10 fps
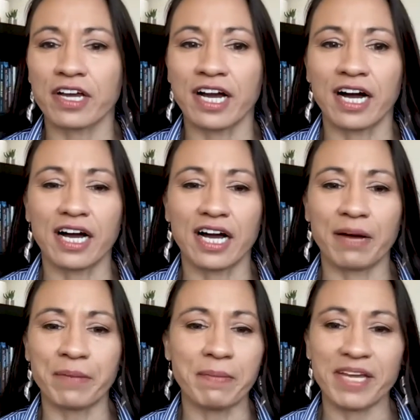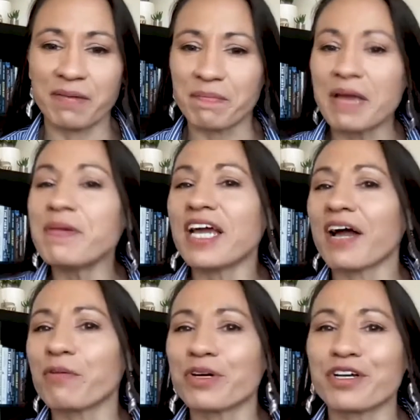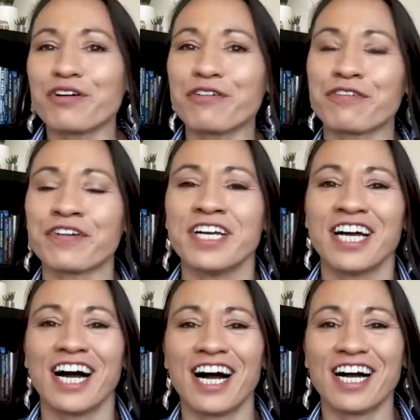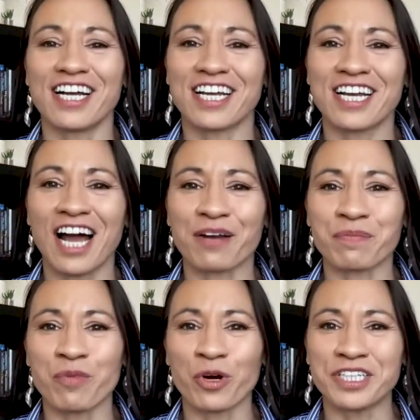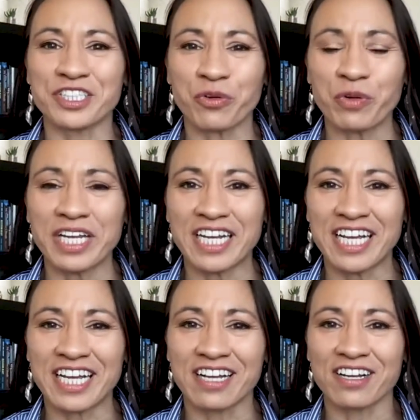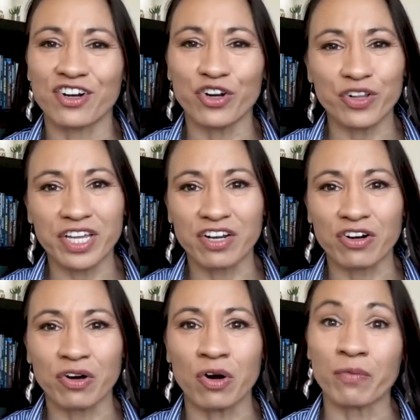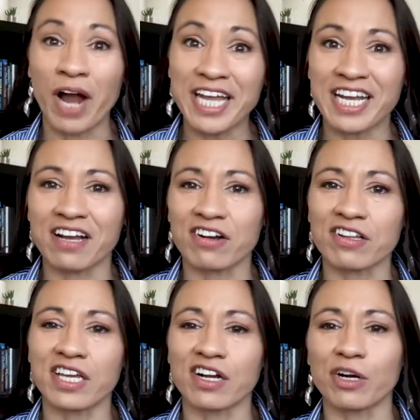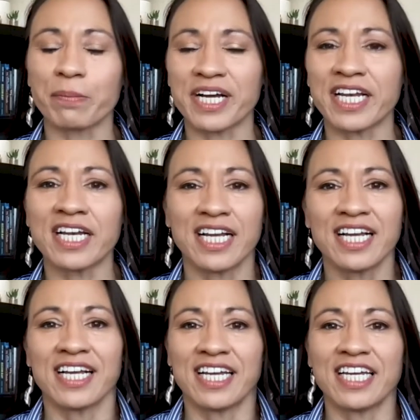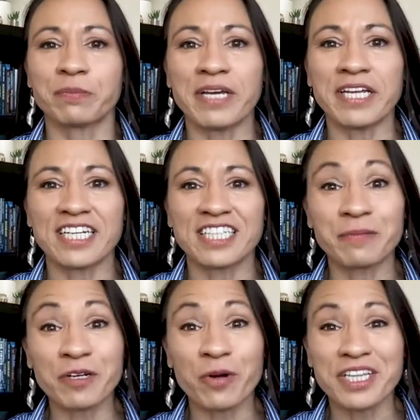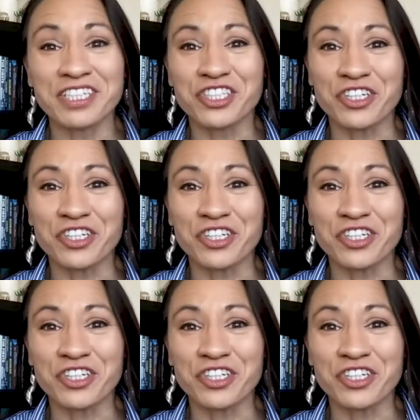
uh, maybe maybe I would have uh, gotten more into reading earlier or writing earlier. But it's been it's been quite the